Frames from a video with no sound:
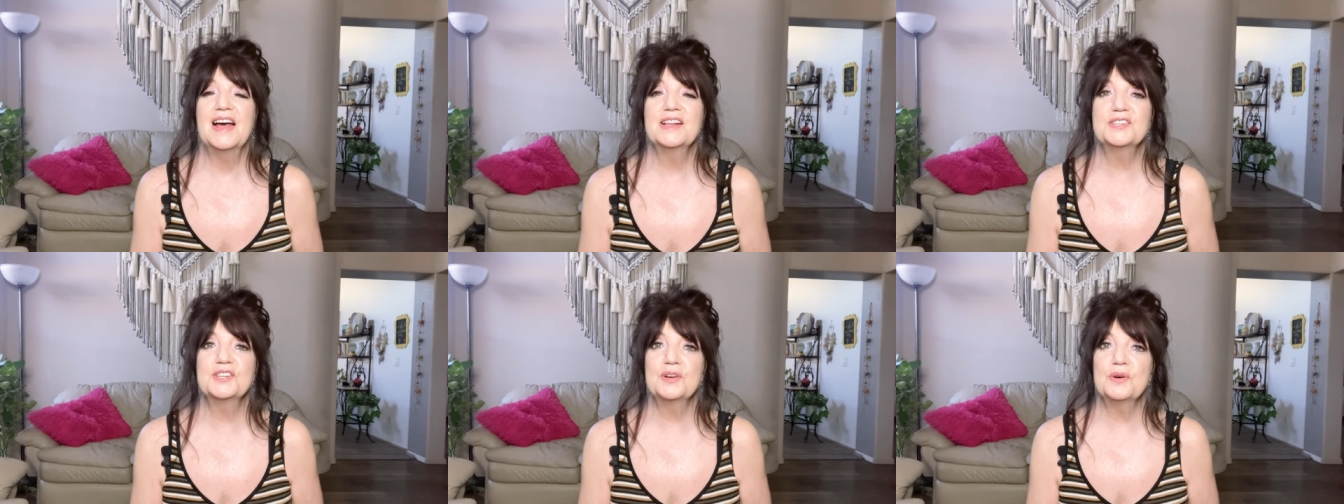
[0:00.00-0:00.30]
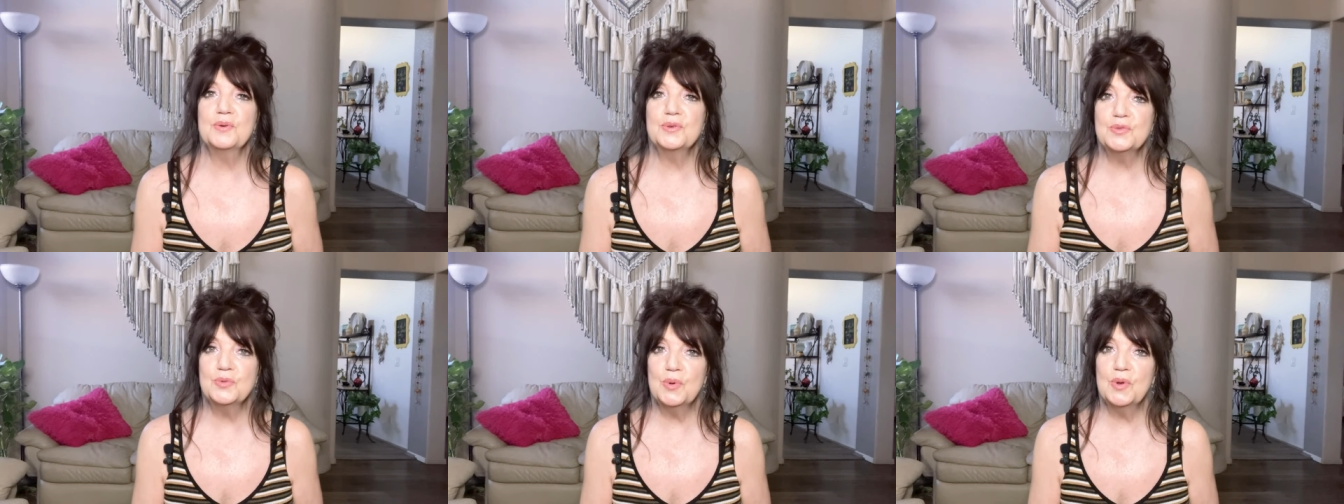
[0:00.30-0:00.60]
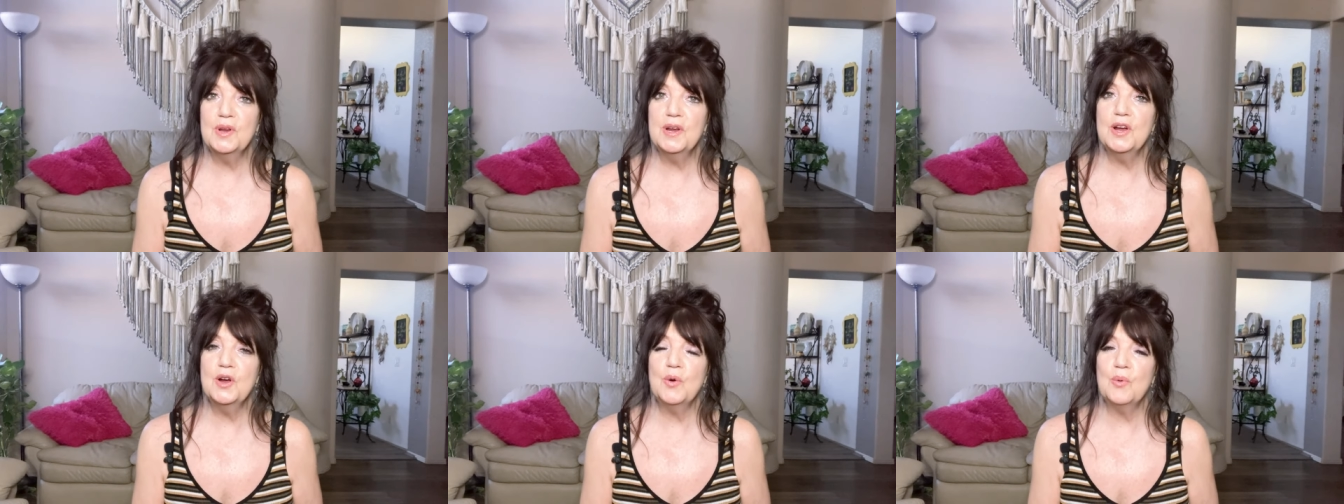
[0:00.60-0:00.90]
And so it
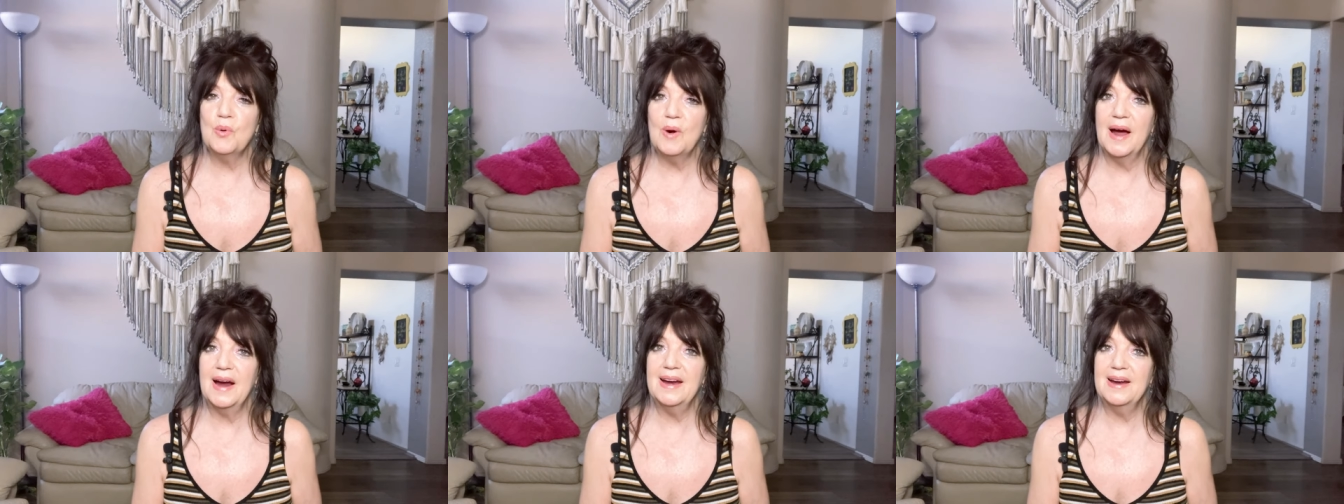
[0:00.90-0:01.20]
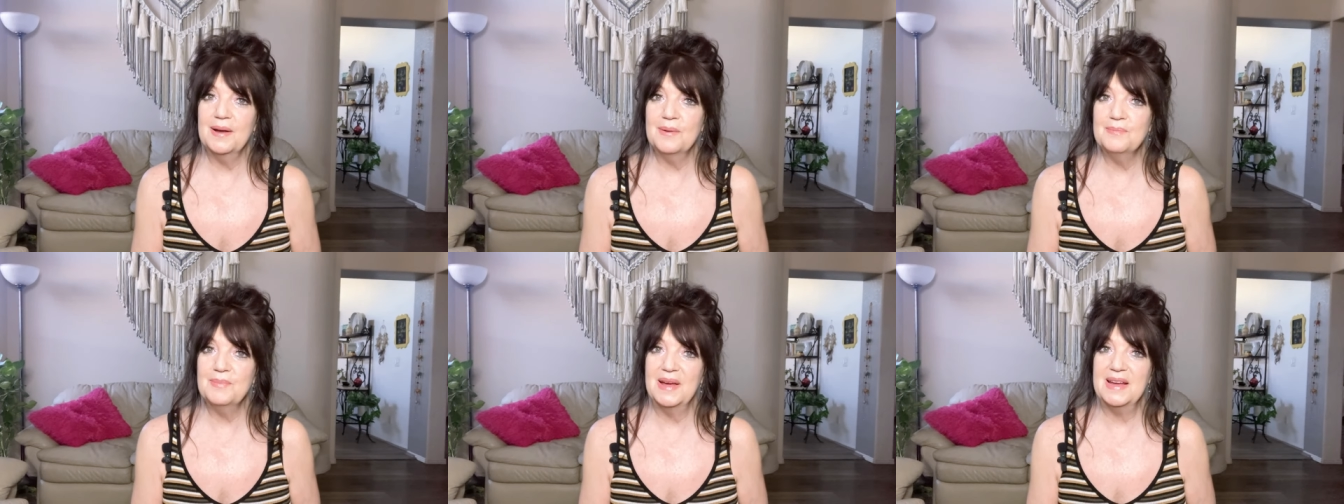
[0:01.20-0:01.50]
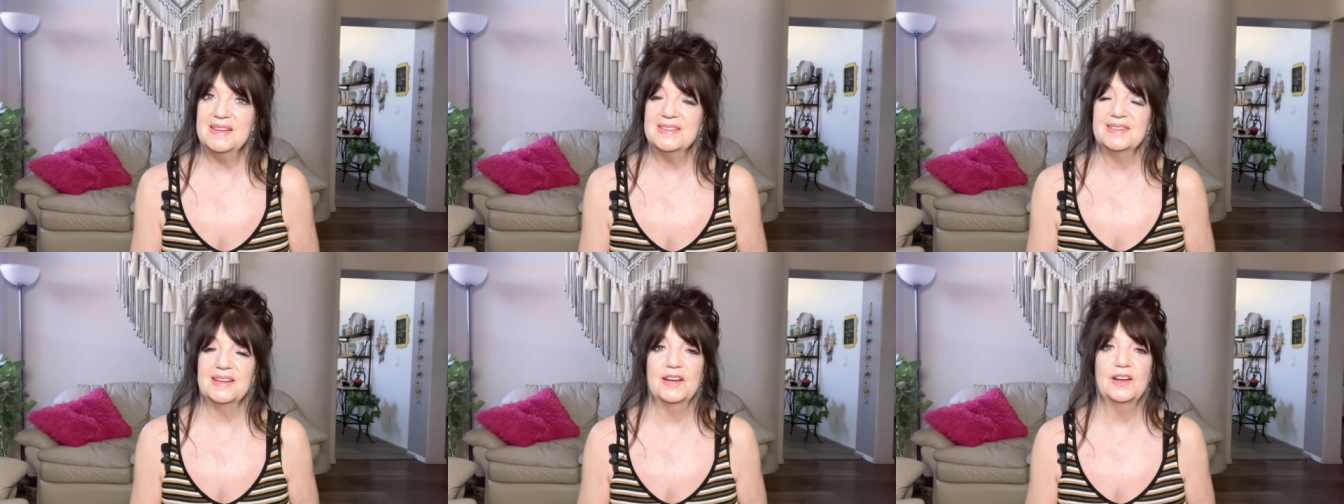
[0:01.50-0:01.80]
was really quite
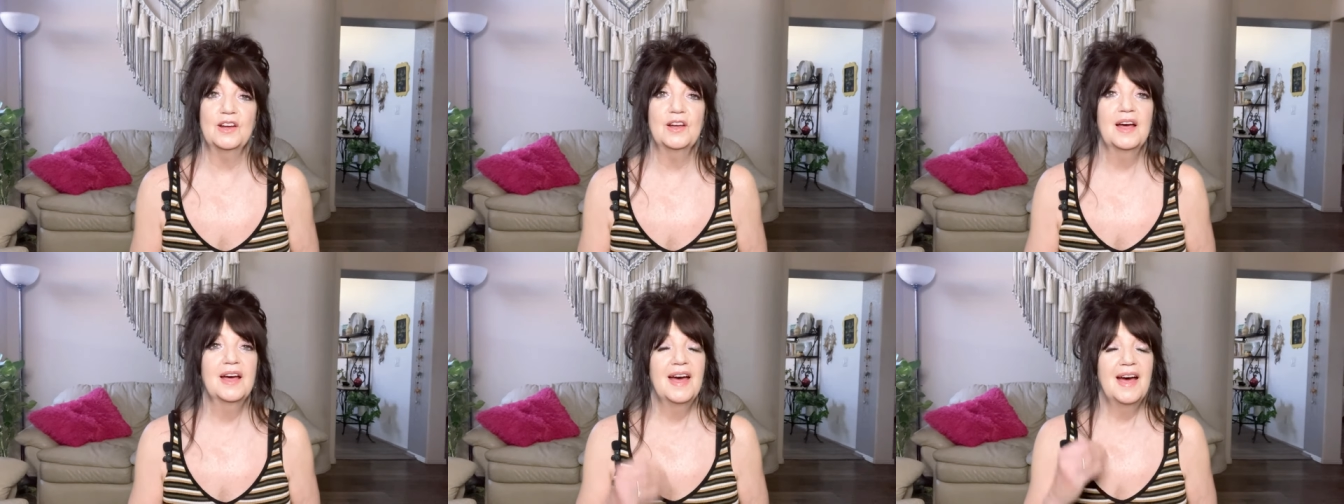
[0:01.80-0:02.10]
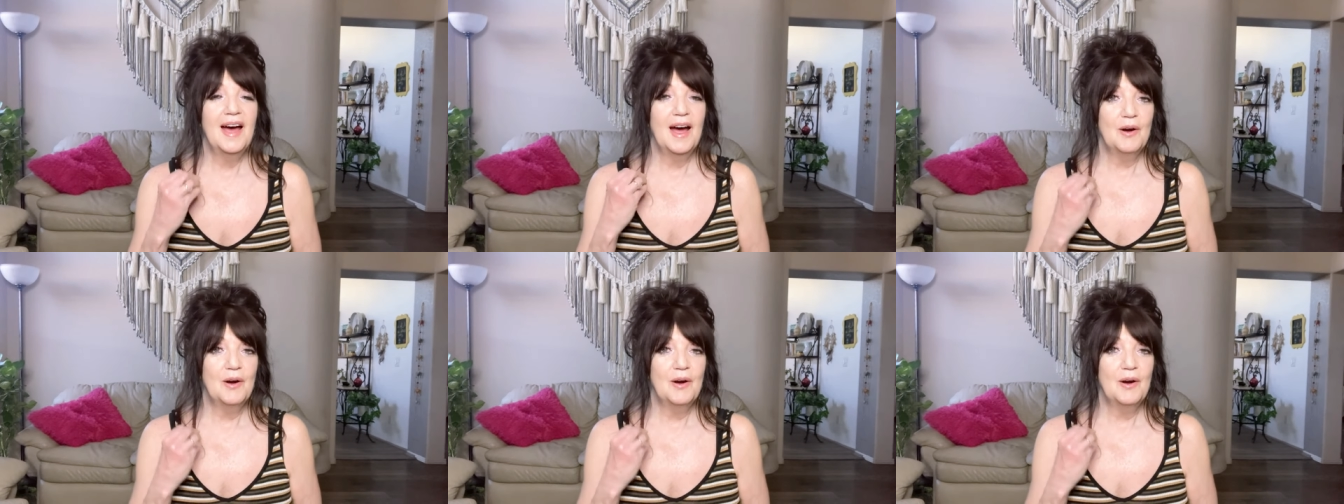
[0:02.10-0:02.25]
amazing.